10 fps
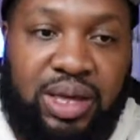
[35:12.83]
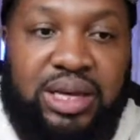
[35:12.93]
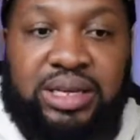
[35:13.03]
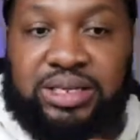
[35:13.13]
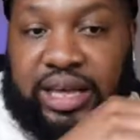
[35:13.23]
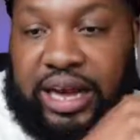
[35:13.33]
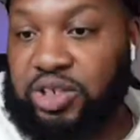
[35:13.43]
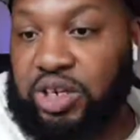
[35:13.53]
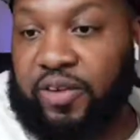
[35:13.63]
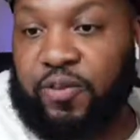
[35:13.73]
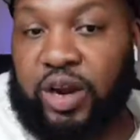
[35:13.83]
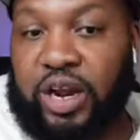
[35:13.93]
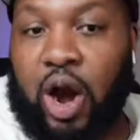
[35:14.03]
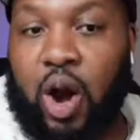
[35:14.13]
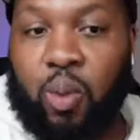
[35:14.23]
Schedule a free
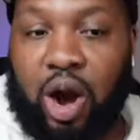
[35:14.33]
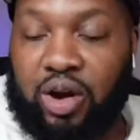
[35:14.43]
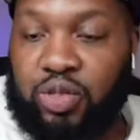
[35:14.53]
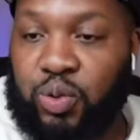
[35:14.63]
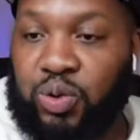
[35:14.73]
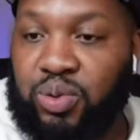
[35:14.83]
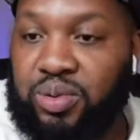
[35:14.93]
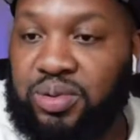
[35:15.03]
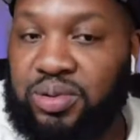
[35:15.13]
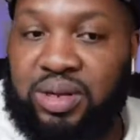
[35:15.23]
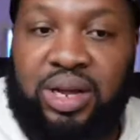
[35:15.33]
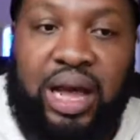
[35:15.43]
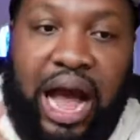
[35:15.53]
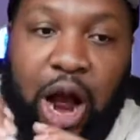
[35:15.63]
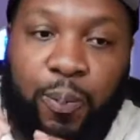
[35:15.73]
home walkthrough.
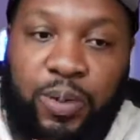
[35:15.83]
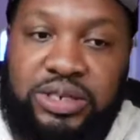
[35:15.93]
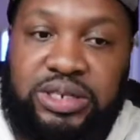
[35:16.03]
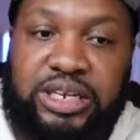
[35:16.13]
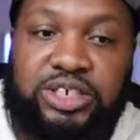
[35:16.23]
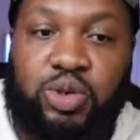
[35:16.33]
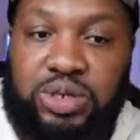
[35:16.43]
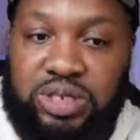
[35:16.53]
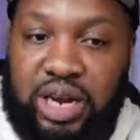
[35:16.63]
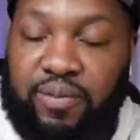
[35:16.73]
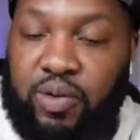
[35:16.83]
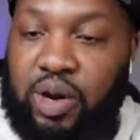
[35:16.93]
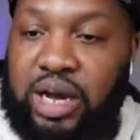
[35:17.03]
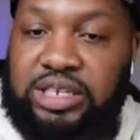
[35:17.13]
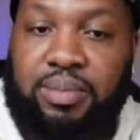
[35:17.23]
I'll present you with several
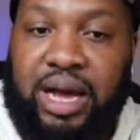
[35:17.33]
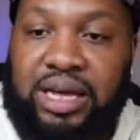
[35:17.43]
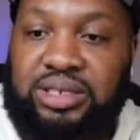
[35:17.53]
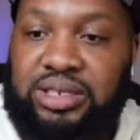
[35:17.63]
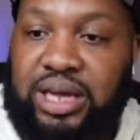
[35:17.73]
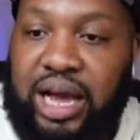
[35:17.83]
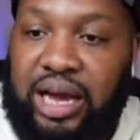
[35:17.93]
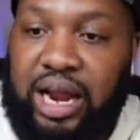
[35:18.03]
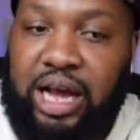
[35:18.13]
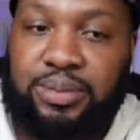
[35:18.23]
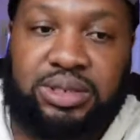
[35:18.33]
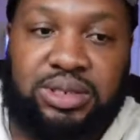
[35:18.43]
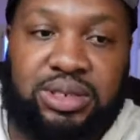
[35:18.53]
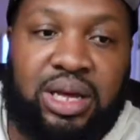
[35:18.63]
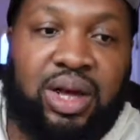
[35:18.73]
customized design
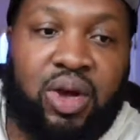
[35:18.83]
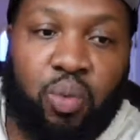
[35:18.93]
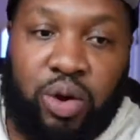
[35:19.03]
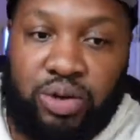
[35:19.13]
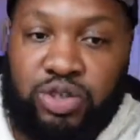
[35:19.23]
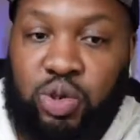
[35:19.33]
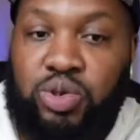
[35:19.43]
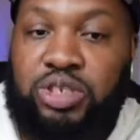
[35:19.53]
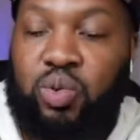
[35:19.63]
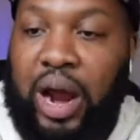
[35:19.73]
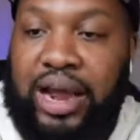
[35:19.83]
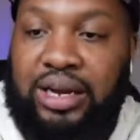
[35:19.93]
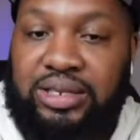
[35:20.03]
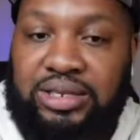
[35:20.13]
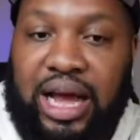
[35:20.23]
options. We'll choose the right
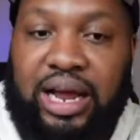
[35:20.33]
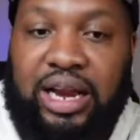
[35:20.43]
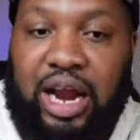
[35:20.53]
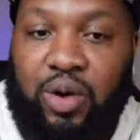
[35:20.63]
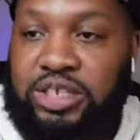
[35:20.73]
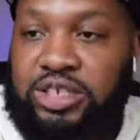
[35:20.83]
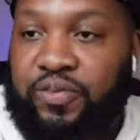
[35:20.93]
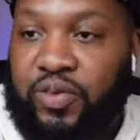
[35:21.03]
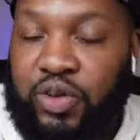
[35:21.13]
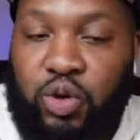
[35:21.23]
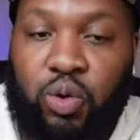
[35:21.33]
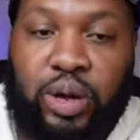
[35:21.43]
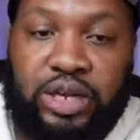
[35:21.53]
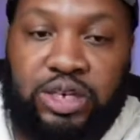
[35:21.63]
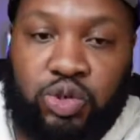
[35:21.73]
design direction for you
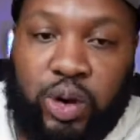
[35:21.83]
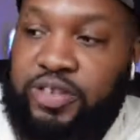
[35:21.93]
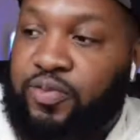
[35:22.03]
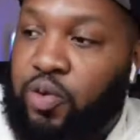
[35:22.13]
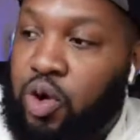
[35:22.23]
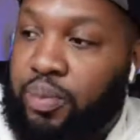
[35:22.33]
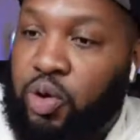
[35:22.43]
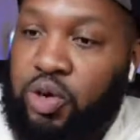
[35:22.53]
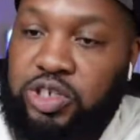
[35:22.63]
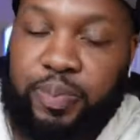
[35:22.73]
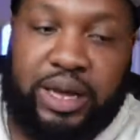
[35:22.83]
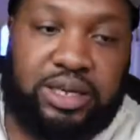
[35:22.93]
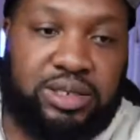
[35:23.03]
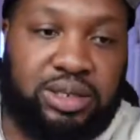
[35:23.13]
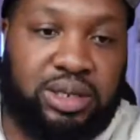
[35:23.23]
and transform your
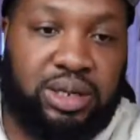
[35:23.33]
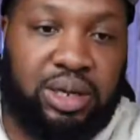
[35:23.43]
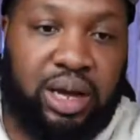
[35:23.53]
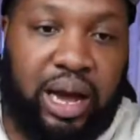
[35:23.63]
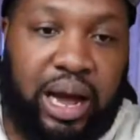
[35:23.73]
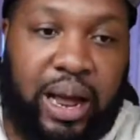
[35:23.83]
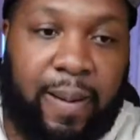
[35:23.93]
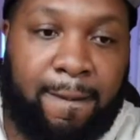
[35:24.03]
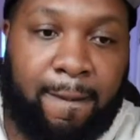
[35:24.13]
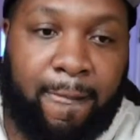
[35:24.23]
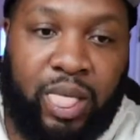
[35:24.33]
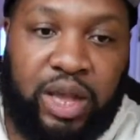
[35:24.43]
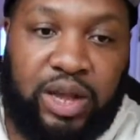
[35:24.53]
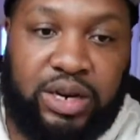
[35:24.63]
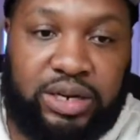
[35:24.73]
space. All right.
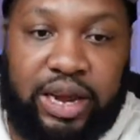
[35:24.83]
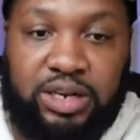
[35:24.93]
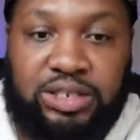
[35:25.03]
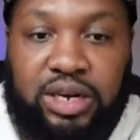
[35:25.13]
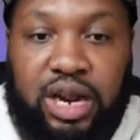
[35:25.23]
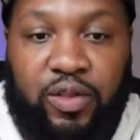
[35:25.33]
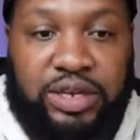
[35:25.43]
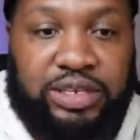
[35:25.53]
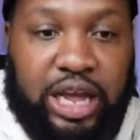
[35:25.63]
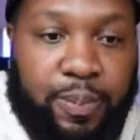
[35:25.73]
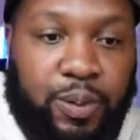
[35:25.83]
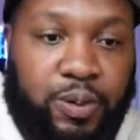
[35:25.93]
Here's another example.